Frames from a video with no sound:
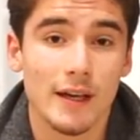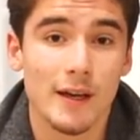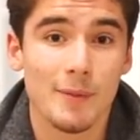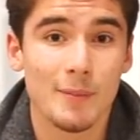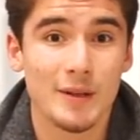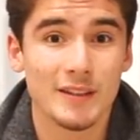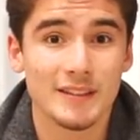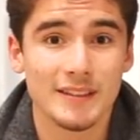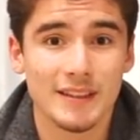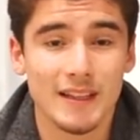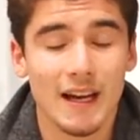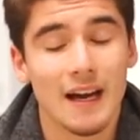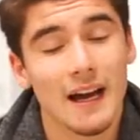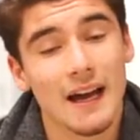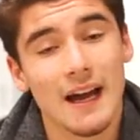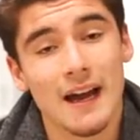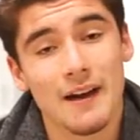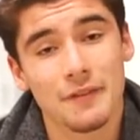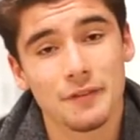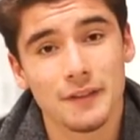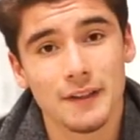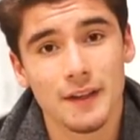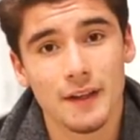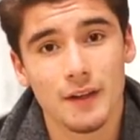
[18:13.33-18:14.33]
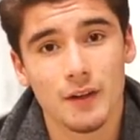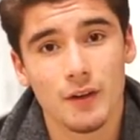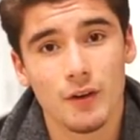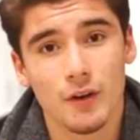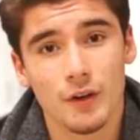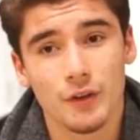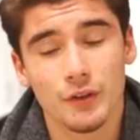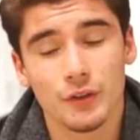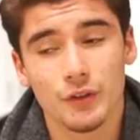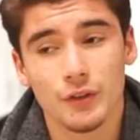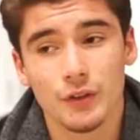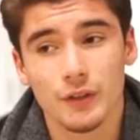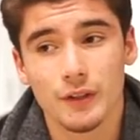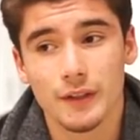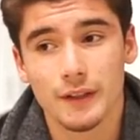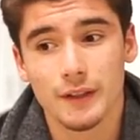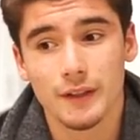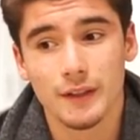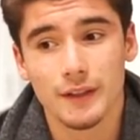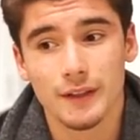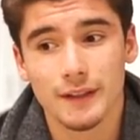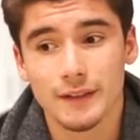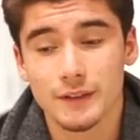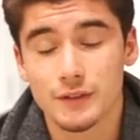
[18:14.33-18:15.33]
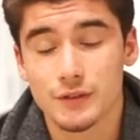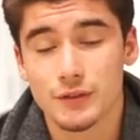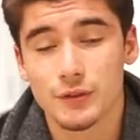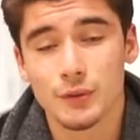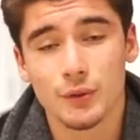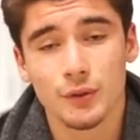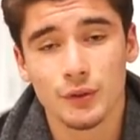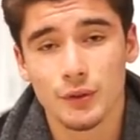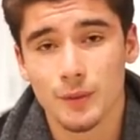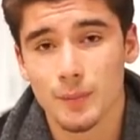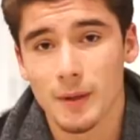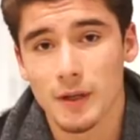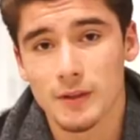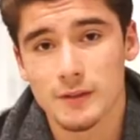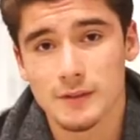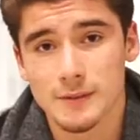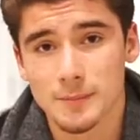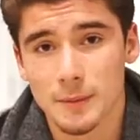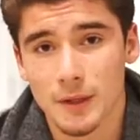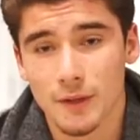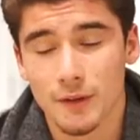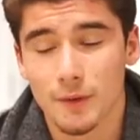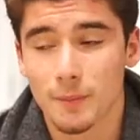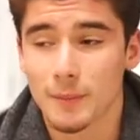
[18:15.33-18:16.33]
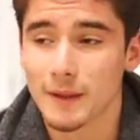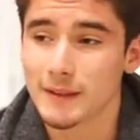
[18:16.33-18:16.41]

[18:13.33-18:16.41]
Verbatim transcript: I have to get a gardener. He's 200 pounds a month.